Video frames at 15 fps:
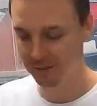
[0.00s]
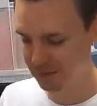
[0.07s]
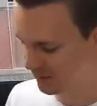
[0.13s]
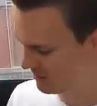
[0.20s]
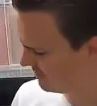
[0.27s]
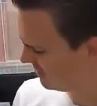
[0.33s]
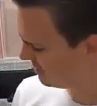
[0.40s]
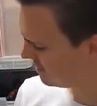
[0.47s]
My
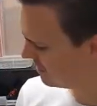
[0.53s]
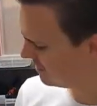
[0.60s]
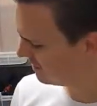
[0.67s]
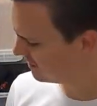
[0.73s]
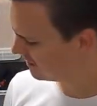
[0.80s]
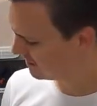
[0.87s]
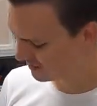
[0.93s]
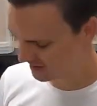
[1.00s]

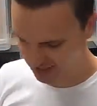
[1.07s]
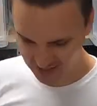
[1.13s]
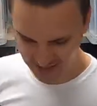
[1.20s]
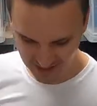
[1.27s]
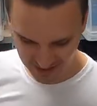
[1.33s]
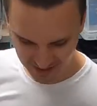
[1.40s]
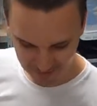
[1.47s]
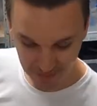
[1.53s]
assistants.
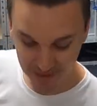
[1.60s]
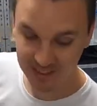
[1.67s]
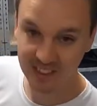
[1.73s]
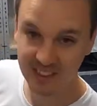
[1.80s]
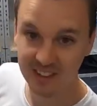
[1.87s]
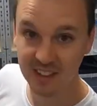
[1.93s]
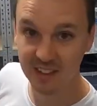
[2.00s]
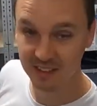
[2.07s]

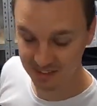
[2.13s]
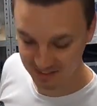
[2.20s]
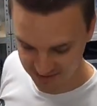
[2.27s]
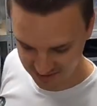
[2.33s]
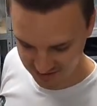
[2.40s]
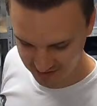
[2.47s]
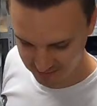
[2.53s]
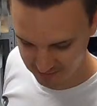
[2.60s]

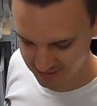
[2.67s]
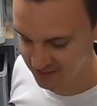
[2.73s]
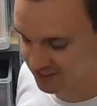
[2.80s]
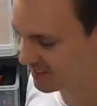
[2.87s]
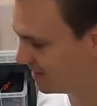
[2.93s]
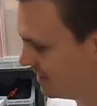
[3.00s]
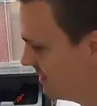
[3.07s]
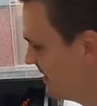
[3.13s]
I
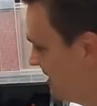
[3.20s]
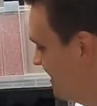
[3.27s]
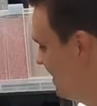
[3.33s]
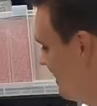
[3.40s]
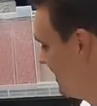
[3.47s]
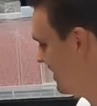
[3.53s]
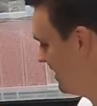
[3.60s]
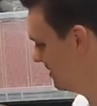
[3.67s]

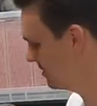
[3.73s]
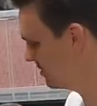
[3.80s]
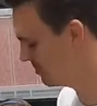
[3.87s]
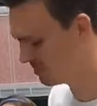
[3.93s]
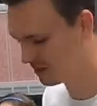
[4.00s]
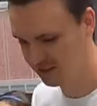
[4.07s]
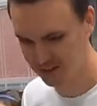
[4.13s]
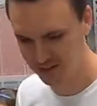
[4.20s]
can't
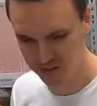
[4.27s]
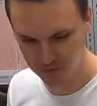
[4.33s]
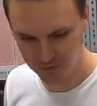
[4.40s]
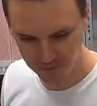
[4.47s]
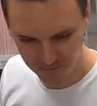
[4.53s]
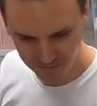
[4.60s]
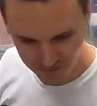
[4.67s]
talk. Oh,